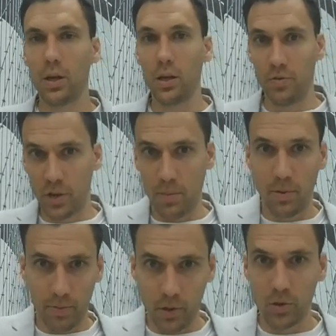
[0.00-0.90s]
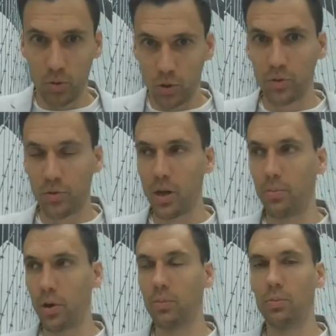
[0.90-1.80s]
you've come up with a solution for
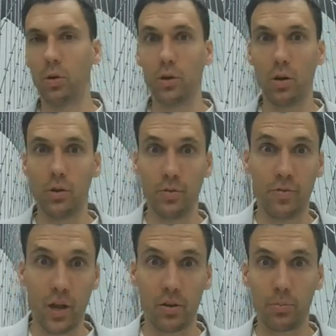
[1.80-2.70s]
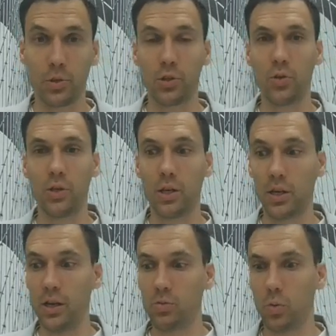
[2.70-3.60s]
that problem, or not, you found an opportunity, and
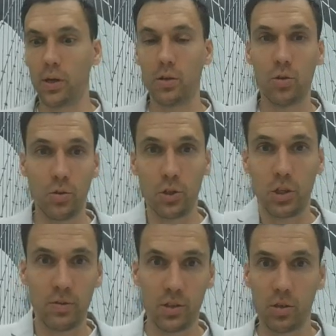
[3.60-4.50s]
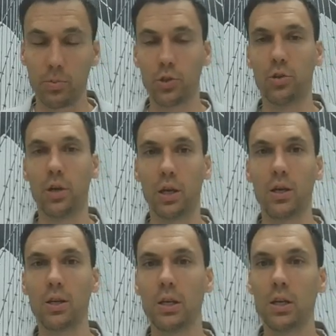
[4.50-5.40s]
here's what we can do to achieve this
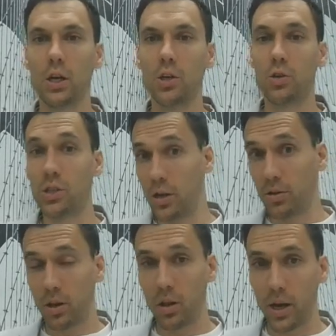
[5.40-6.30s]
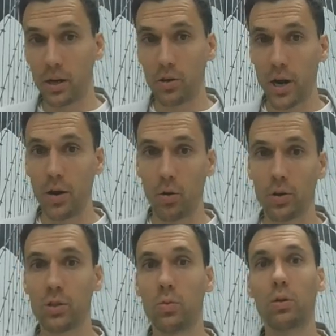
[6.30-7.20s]
opportunity. You say to the client, great,
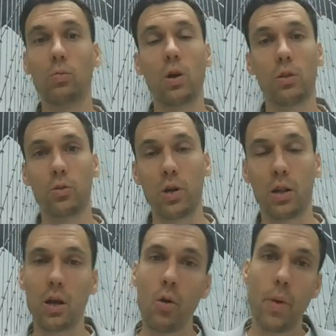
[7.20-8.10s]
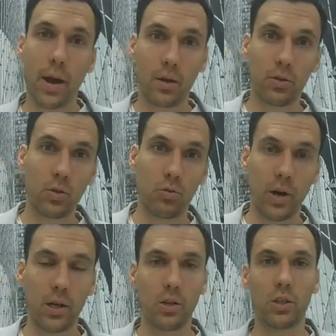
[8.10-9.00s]
awesome. Well, what I'll do, I'll go back to the
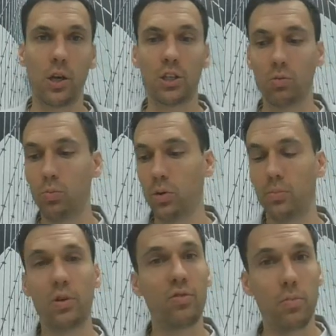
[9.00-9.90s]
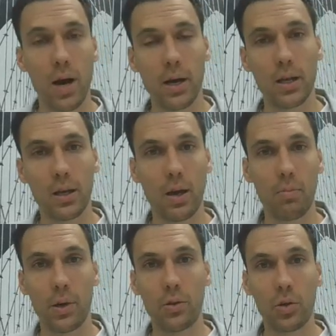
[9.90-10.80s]
radio station, we'll put a bit of a marketing
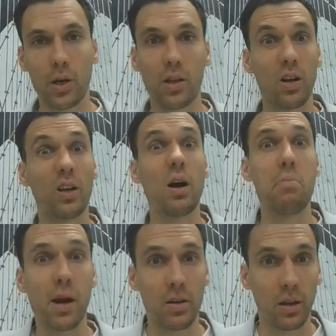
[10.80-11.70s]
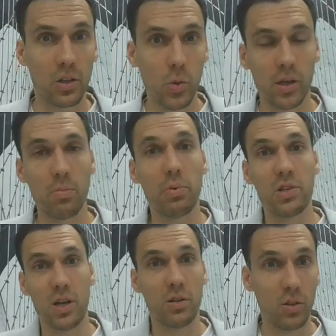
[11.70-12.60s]
campaign together, and I'll come back next week and
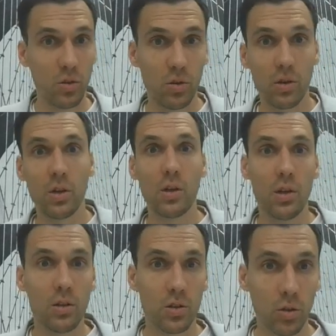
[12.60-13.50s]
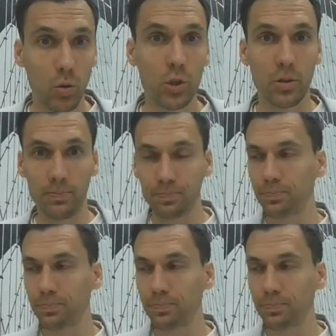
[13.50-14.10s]
present to you the solution.